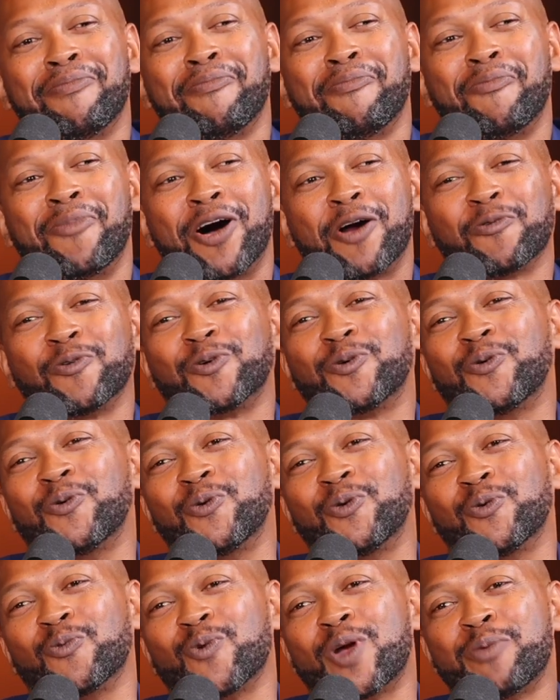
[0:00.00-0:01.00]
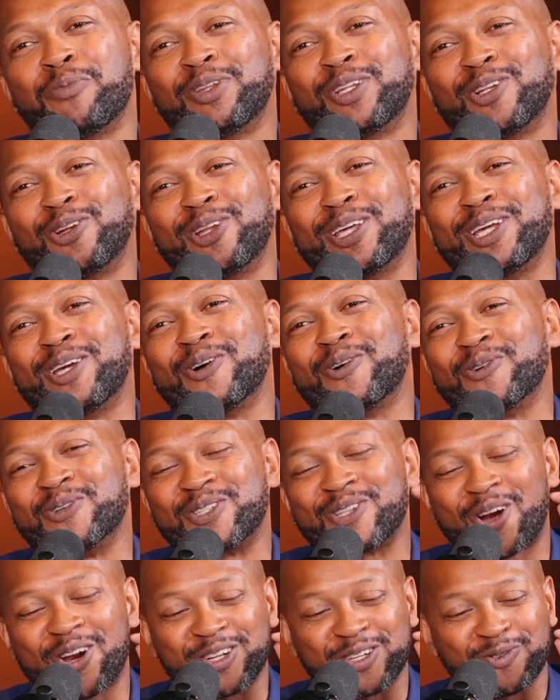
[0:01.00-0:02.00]
My recruiter, Raymond Lalenko,
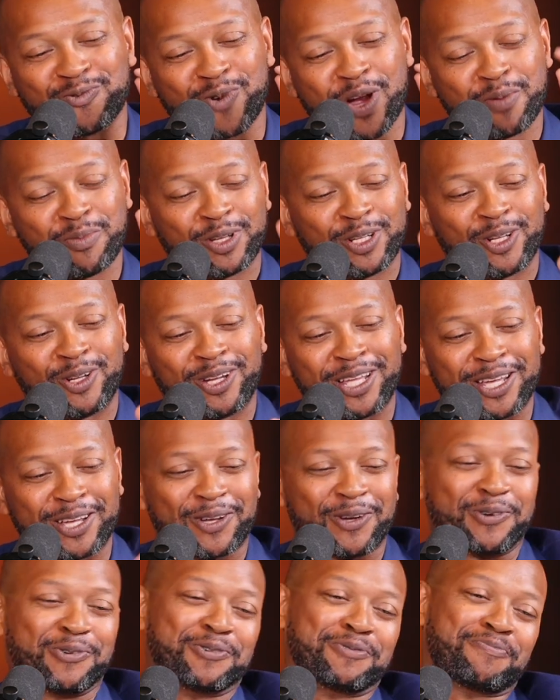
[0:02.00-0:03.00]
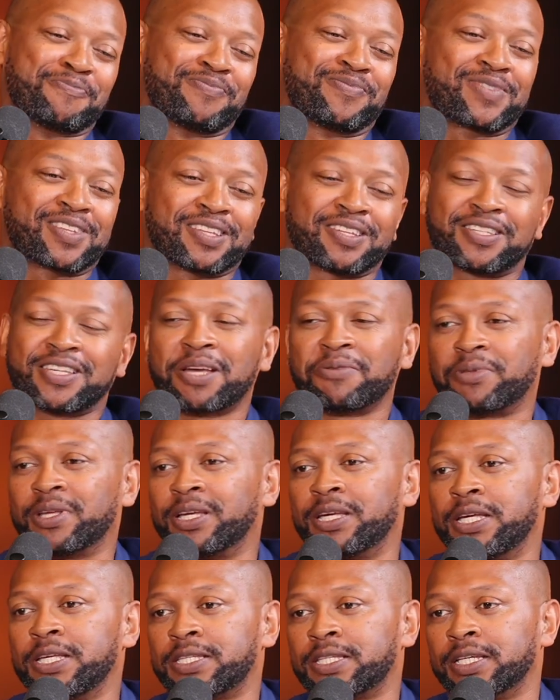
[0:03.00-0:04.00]
Sergeant Raymond Lalenko, the same
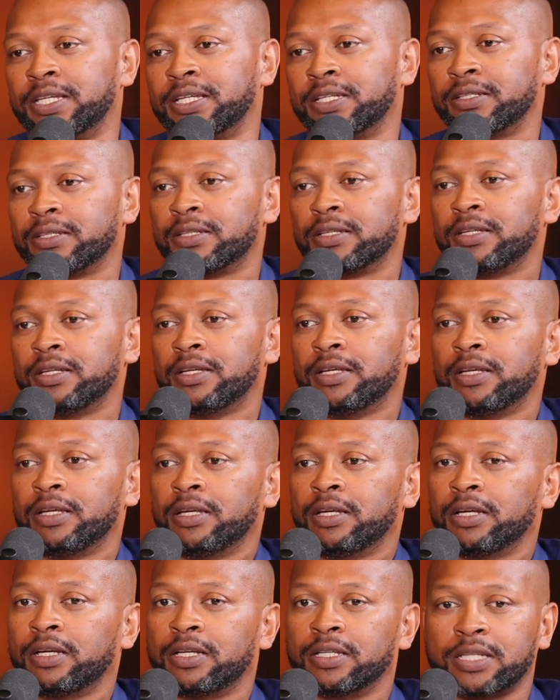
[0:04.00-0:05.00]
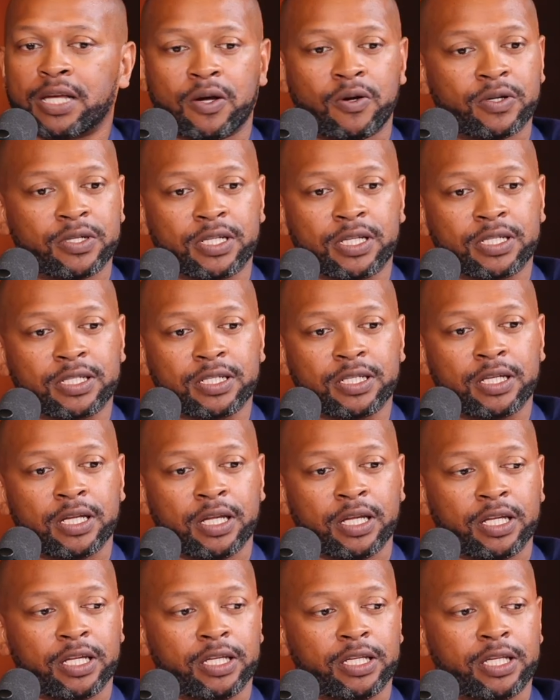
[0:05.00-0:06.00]
thing he said. Yeah. Because I was as
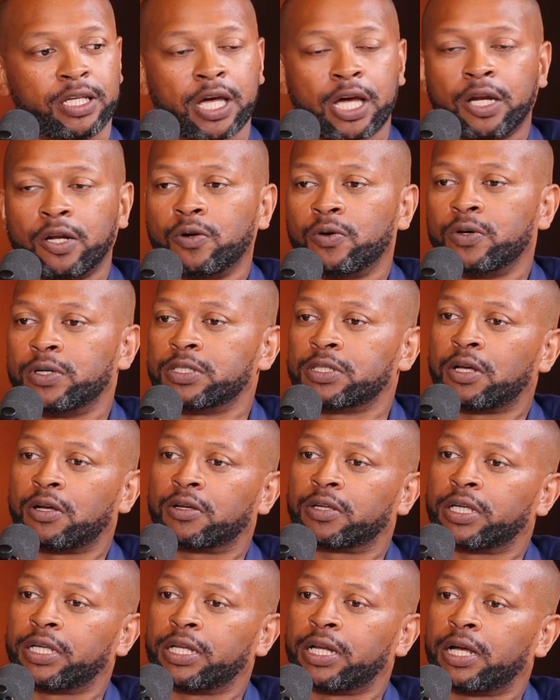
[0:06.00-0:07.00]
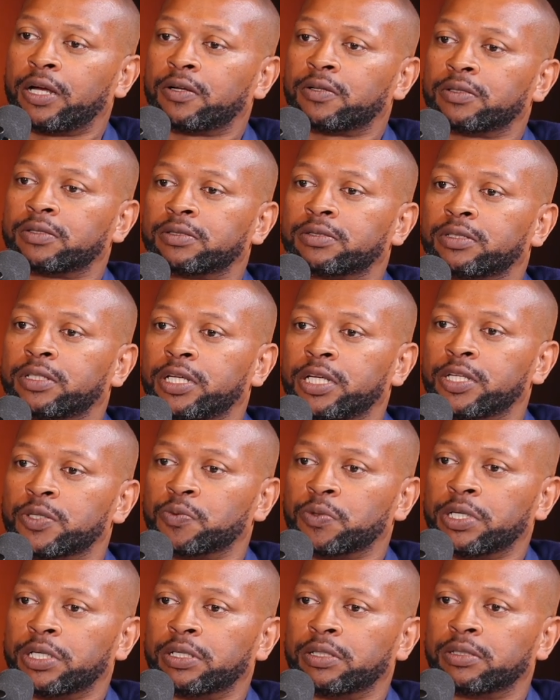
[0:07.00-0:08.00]
ghetto as all get out as
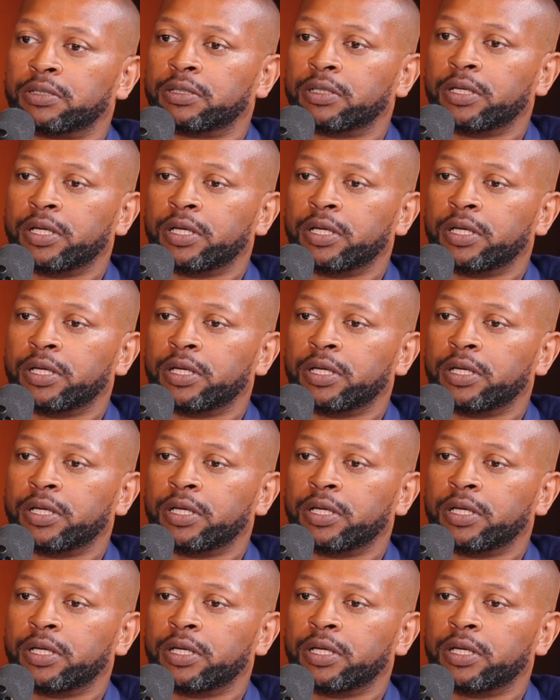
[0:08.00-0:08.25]
well.